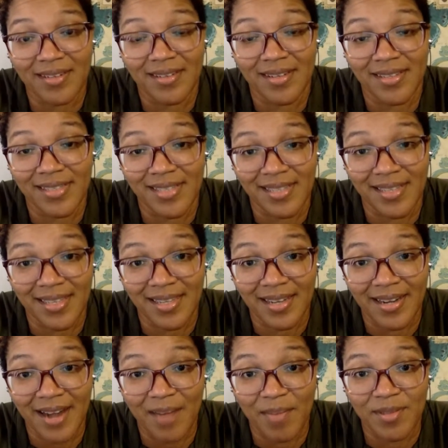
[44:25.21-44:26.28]
doesn't get
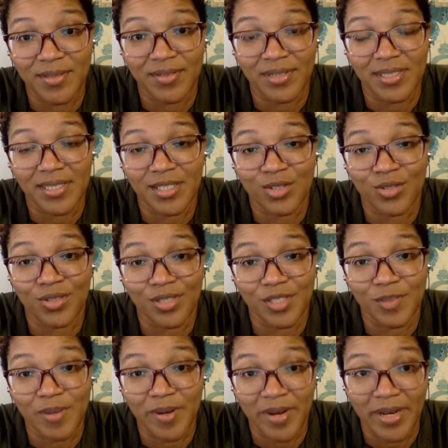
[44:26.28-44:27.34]
an opportunity to
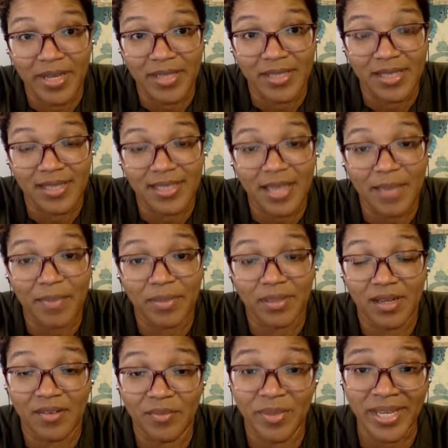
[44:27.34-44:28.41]
experience that type of love.